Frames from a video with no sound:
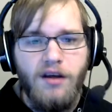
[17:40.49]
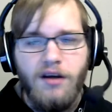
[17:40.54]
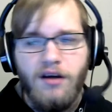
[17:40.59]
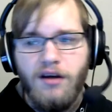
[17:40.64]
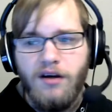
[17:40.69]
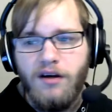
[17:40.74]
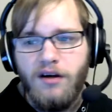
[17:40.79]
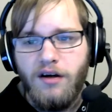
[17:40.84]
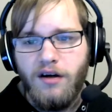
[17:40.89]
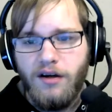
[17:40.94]

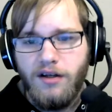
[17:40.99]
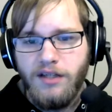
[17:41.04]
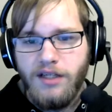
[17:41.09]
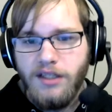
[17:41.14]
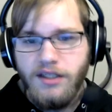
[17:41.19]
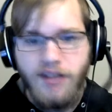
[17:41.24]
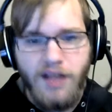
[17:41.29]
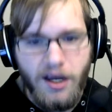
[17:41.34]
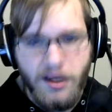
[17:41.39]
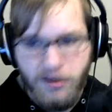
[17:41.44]

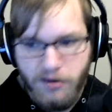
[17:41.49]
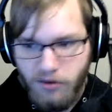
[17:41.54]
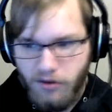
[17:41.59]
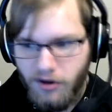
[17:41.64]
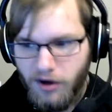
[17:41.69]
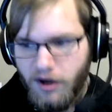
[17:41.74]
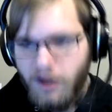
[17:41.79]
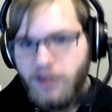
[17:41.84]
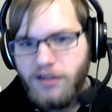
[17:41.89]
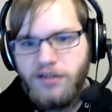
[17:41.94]
Nintendo
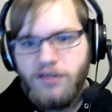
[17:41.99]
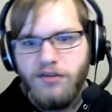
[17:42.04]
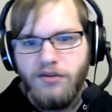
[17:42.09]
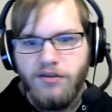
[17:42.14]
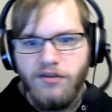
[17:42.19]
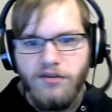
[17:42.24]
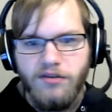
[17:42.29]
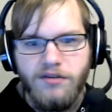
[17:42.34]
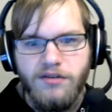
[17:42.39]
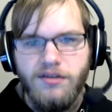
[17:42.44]

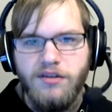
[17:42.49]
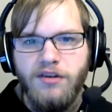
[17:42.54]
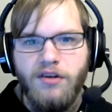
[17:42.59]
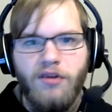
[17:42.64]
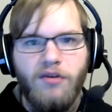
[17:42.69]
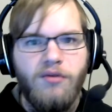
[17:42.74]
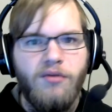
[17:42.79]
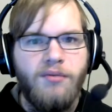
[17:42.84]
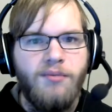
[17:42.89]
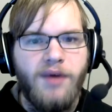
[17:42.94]
consoles,
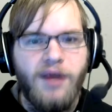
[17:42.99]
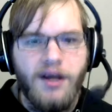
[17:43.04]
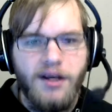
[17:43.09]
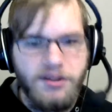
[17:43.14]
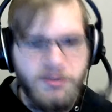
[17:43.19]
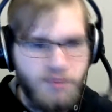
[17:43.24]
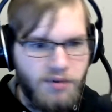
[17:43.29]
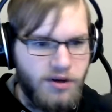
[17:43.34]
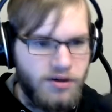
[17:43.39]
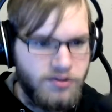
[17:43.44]
my
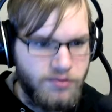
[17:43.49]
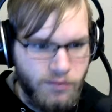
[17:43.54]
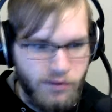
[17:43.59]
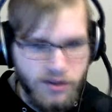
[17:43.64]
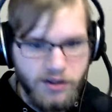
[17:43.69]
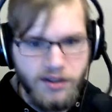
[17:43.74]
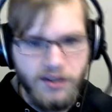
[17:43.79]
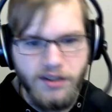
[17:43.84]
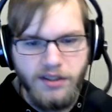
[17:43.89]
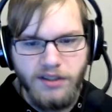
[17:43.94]
Xbox
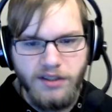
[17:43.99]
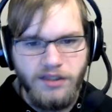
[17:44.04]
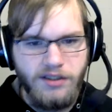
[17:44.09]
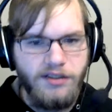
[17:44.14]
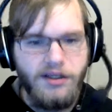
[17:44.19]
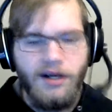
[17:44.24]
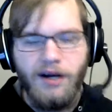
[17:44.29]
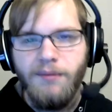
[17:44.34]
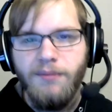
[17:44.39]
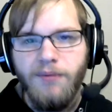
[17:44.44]

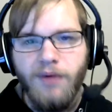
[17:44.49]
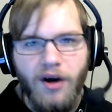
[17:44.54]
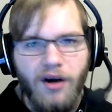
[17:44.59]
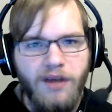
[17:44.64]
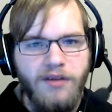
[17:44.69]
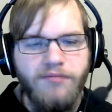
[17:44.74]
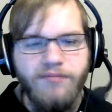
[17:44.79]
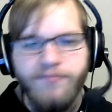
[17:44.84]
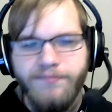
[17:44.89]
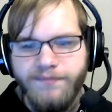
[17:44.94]
One. I'm
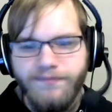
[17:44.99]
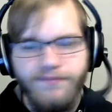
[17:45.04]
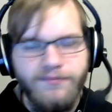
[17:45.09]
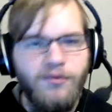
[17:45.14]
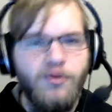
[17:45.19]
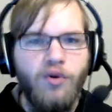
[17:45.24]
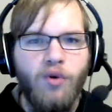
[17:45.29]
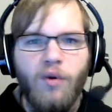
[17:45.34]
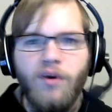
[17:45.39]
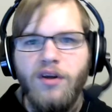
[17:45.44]
not
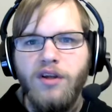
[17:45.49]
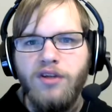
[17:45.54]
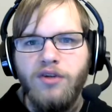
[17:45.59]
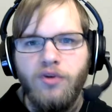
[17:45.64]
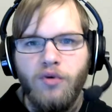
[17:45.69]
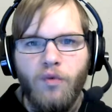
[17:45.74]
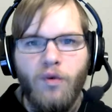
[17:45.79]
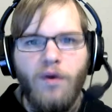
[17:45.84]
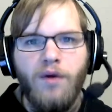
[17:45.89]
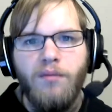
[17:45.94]
loyal
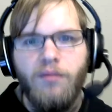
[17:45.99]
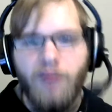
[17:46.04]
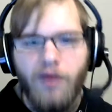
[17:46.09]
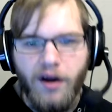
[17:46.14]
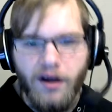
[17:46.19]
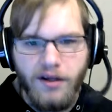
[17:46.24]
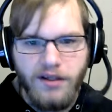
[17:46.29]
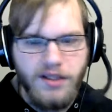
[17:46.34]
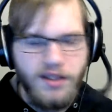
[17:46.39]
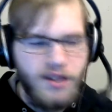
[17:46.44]
to one
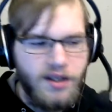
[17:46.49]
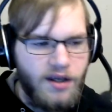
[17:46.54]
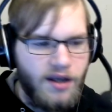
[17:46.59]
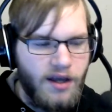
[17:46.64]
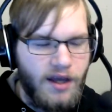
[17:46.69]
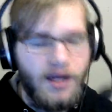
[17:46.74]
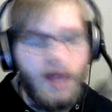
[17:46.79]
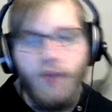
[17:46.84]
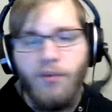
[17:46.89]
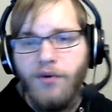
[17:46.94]
brand,
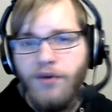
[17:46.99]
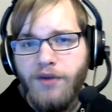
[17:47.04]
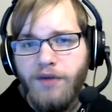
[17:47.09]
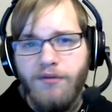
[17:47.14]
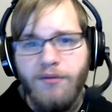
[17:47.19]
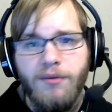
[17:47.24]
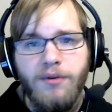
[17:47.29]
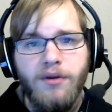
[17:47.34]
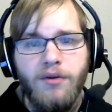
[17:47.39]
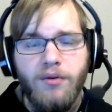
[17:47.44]
and I will
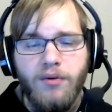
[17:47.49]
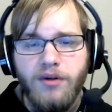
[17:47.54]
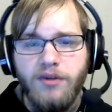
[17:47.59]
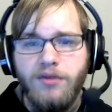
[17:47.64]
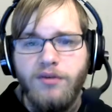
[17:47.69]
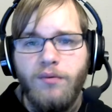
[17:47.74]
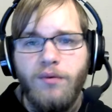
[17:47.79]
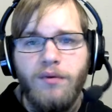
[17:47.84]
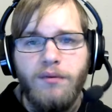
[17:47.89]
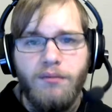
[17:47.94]
never be loyal
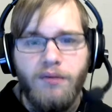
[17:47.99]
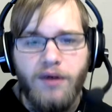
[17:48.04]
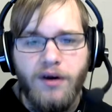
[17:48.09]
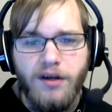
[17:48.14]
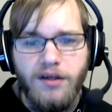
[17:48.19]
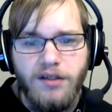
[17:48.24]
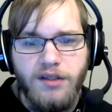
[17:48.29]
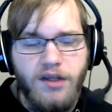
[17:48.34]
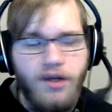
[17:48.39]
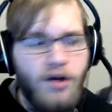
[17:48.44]
to one
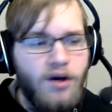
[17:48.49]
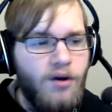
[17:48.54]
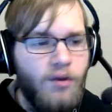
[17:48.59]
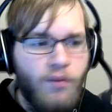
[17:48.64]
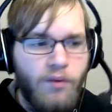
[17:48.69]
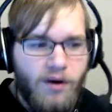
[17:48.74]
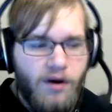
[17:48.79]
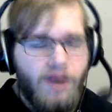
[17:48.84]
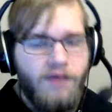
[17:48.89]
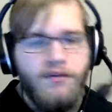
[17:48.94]
brand.
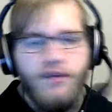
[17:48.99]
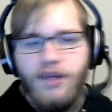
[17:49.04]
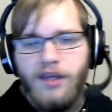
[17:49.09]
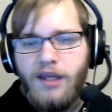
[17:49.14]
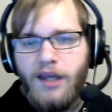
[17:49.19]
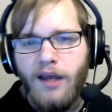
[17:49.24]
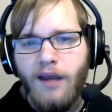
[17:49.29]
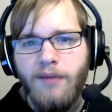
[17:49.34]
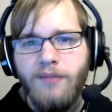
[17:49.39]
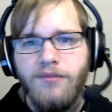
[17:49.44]
Wherever the
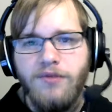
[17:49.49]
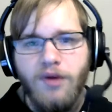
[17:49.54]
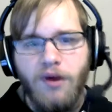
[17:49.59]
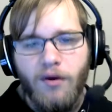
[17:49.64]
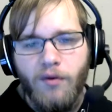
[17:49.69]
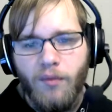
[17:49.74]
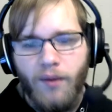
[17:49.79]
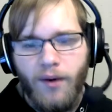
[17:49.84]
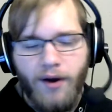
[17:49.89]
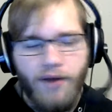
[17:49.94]
games
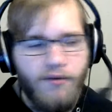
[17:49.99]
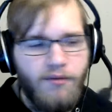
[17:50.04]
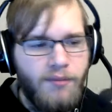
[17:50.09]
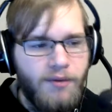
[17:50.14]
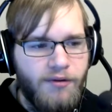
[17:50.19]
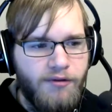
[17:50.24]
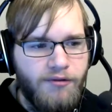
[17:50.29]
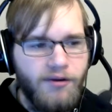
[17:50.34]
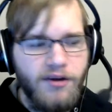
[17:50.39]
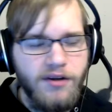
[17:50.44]
are, wherever
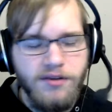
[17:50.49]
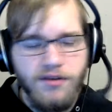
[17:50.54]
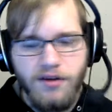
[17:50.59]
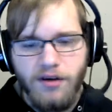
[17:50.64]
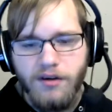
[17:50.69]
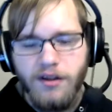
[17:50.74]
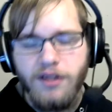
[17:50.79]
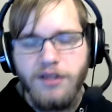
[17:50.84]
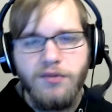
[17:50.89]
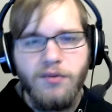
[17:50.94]
my friends
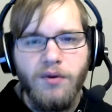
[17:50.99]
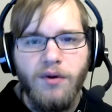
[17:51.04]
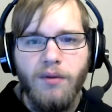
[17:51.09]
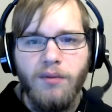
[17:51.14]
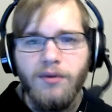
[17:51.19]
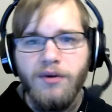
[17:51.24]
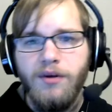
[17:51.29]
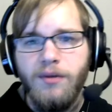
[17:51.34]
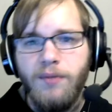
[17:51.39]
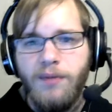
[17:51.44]
are, that's where I'm
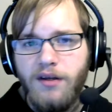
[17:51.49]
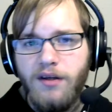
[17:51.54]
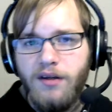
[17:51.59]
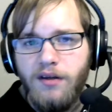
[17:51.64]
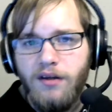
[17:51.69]
going to be.